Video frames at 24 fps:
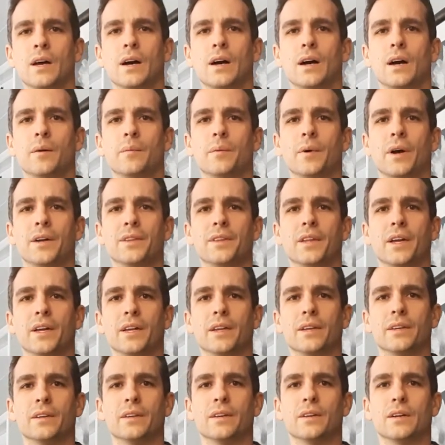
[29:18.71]
Um, and
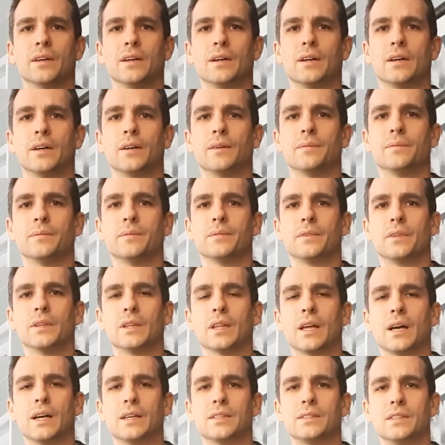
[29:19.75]
then um, the
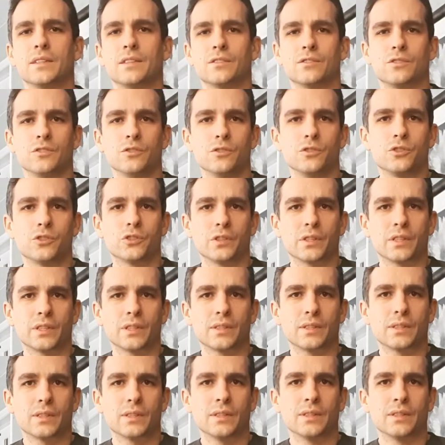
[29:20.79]
last thing is
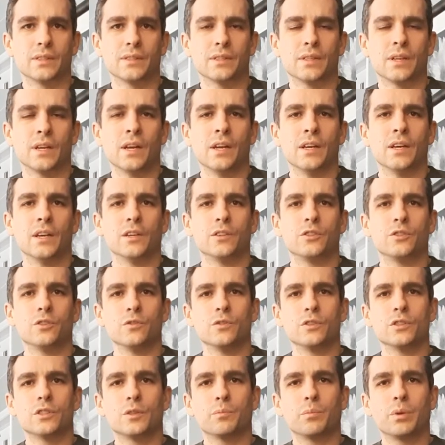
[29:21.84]
nutrient. It, as
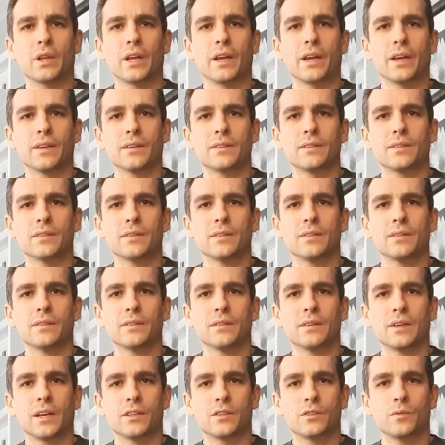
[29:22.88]
soon as the plant
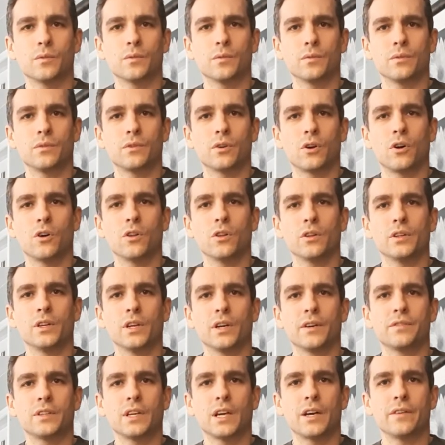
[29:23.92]
gets tall
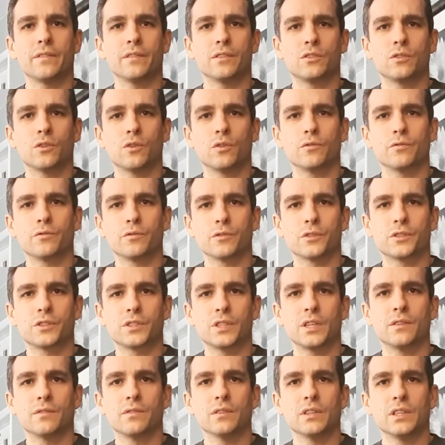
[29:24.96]
enough to have its own first
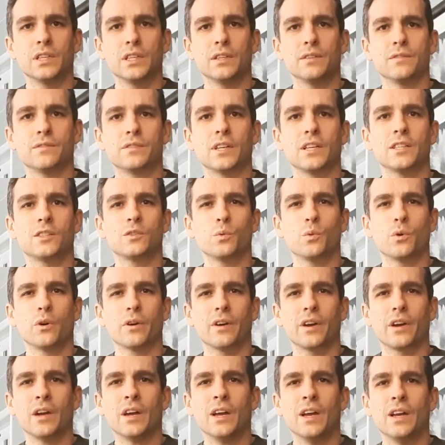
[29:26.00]
set of leaves, that's
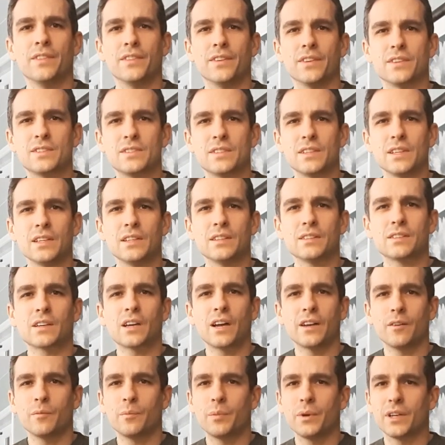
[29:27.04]
where the seed has
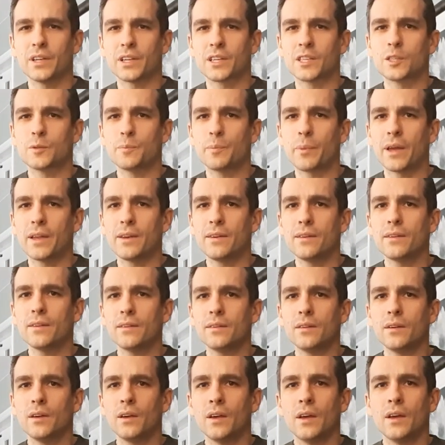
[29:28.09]
kind of been
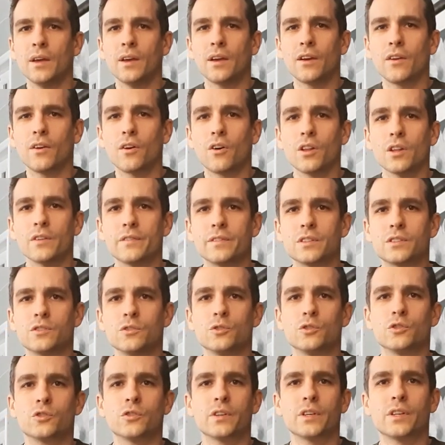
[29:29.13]
expended and all of its
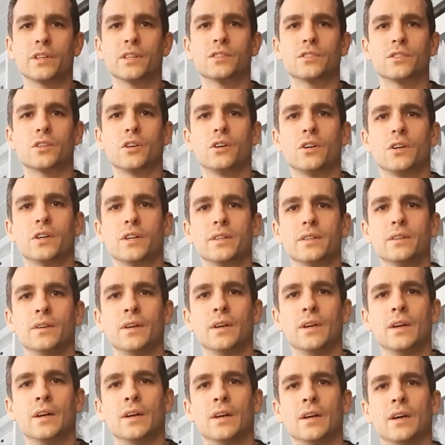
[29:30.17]
nutrient is gone.
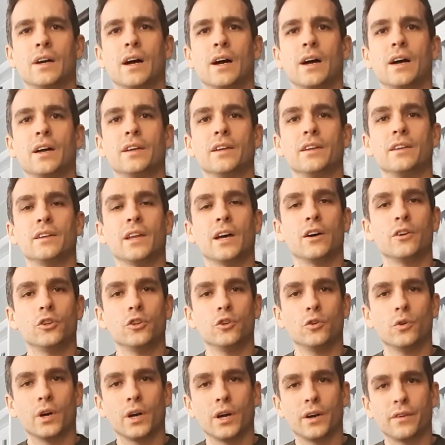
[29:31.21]
Uh, and now
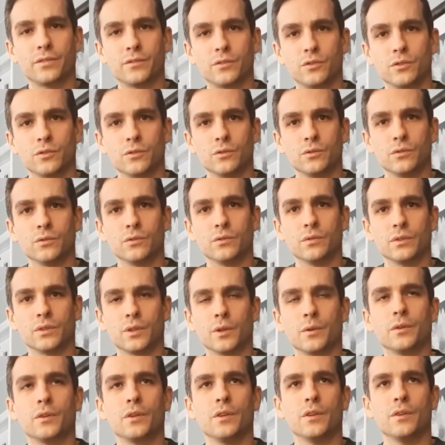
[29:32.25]
you have to,
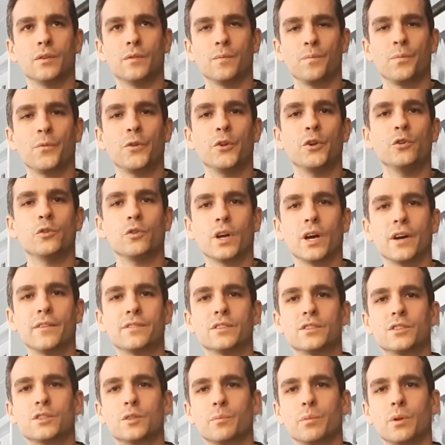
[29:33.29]
the, you don't have
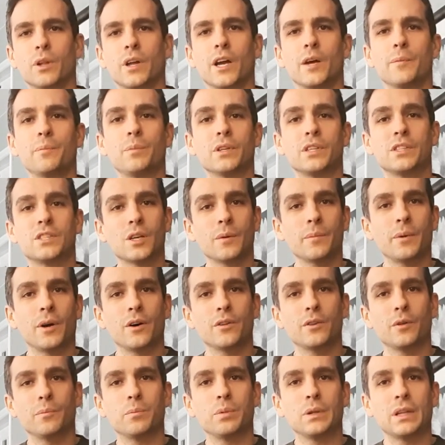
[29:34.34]
to supply it, but
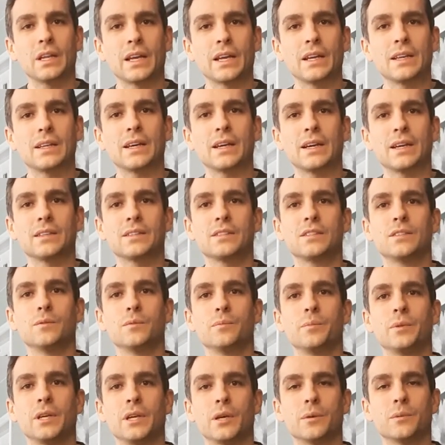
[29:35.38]
somehow the plant has to
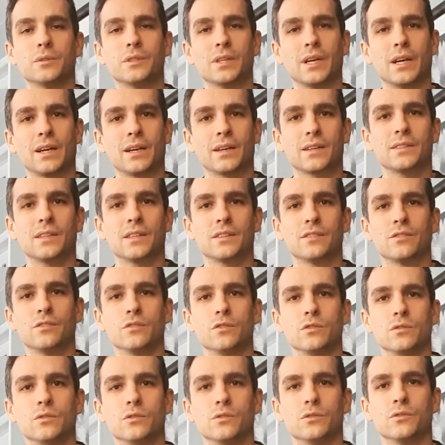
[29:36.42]
be able to access
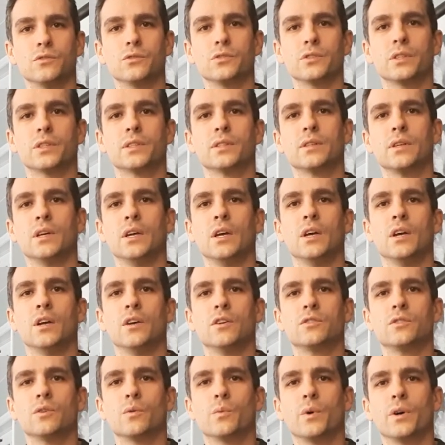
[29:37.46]
new nutrient.
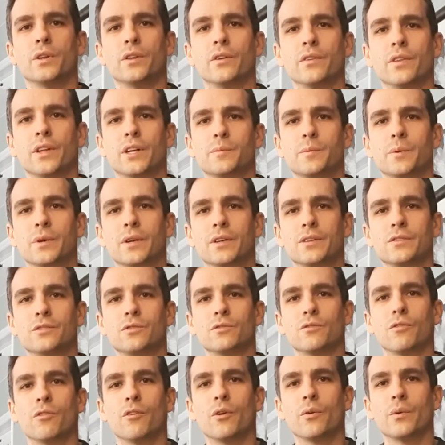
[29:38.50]
So whether that's because
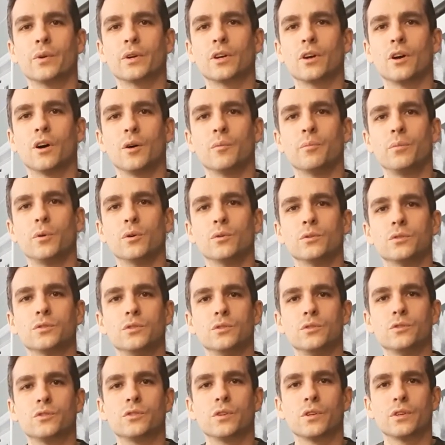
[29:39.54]
you grow in compost
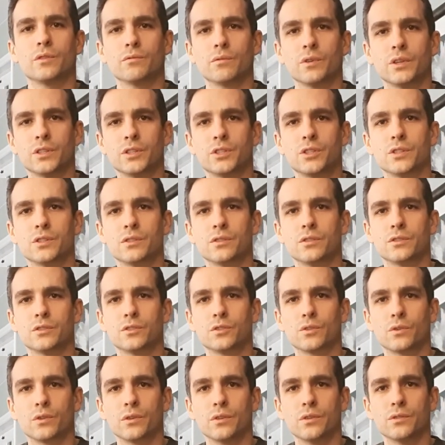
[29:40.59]
nutrient rich
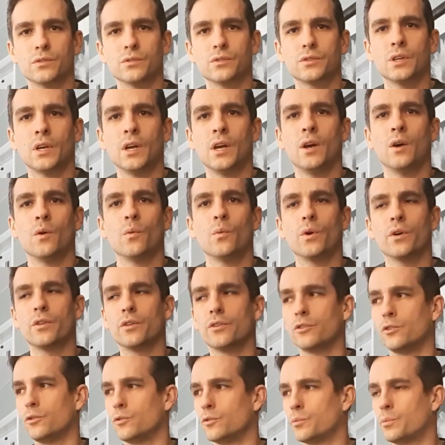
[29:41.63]
soils whether
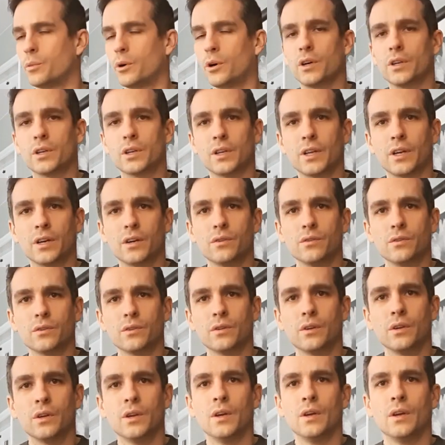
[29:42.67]
you pot it out
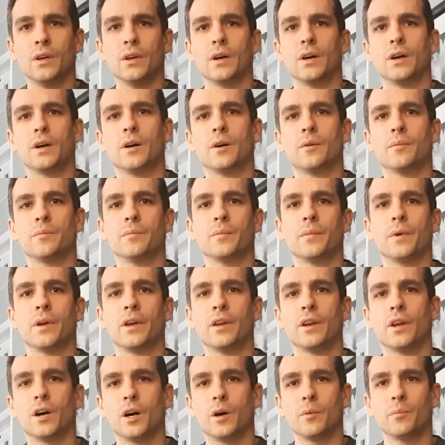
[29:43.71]
um,
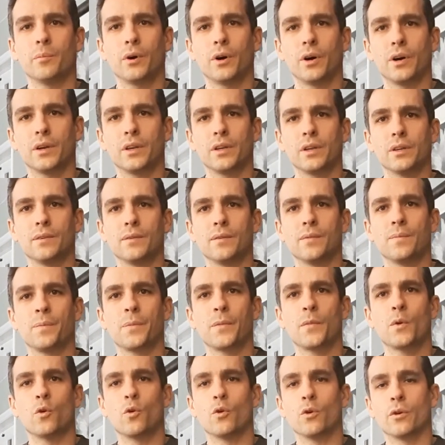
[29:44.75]
and up pot it
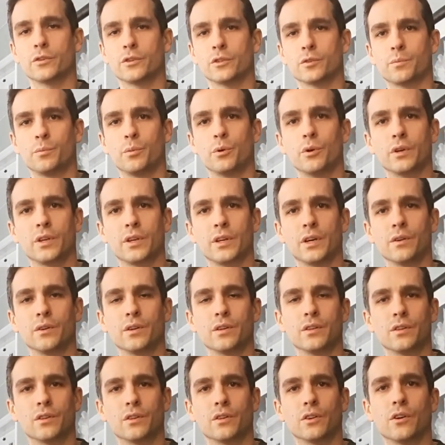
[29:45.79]
or just put it out
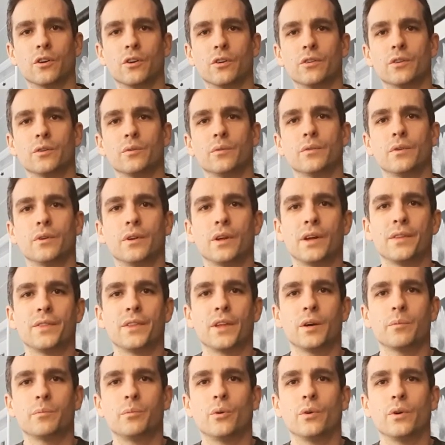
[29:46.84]
into the garden at
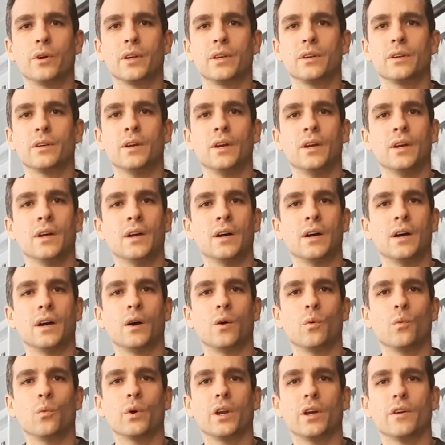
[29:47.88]
that point.
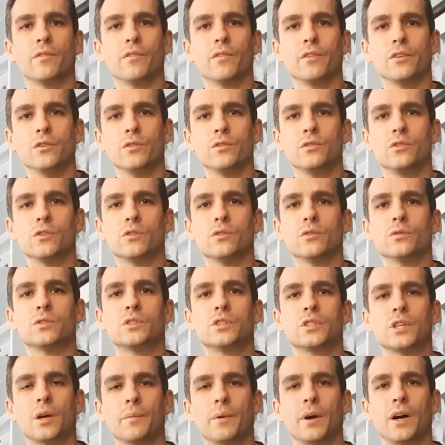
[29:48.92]
Uh, whatever you do,
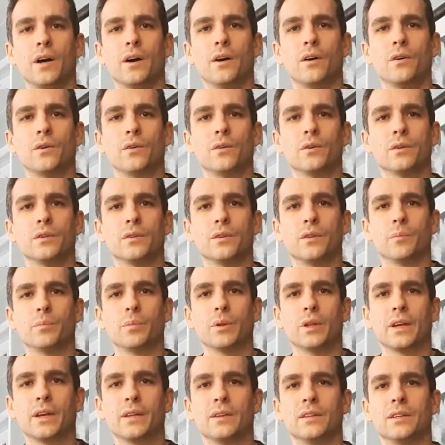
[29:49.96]
somehow the
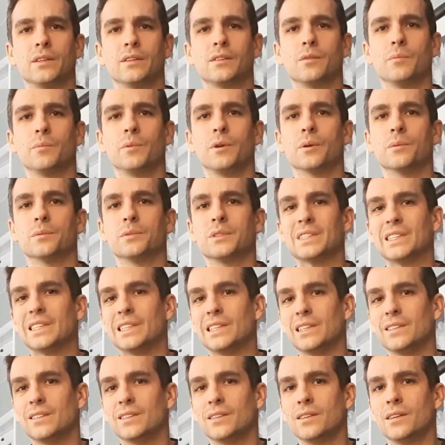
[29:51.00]
plant needs to be able to
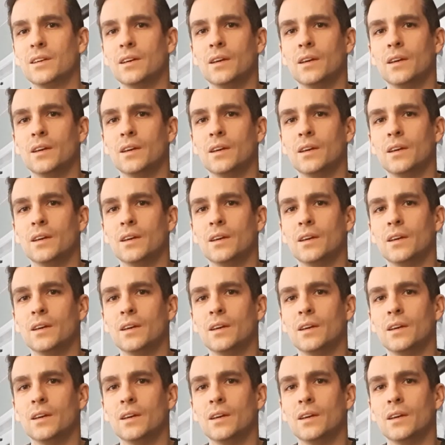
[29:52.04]
eat.